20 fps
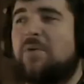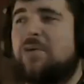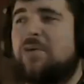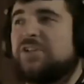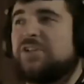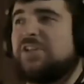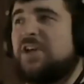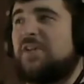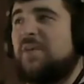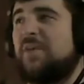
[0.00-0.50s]

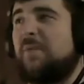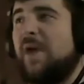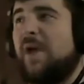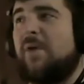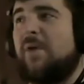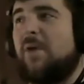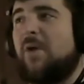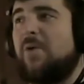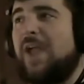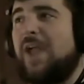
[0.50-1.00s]
just tell them,
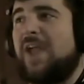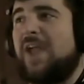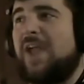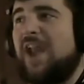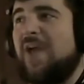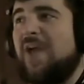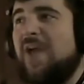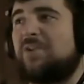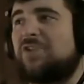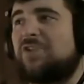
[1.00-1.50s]
okay, then
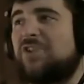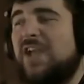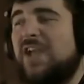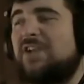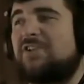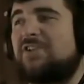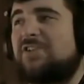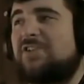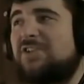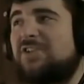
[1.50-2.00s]
I will
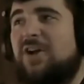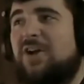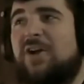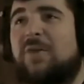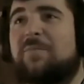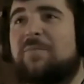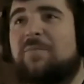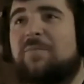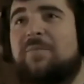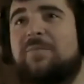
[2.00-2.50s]
change the
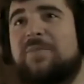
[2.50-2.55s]
term.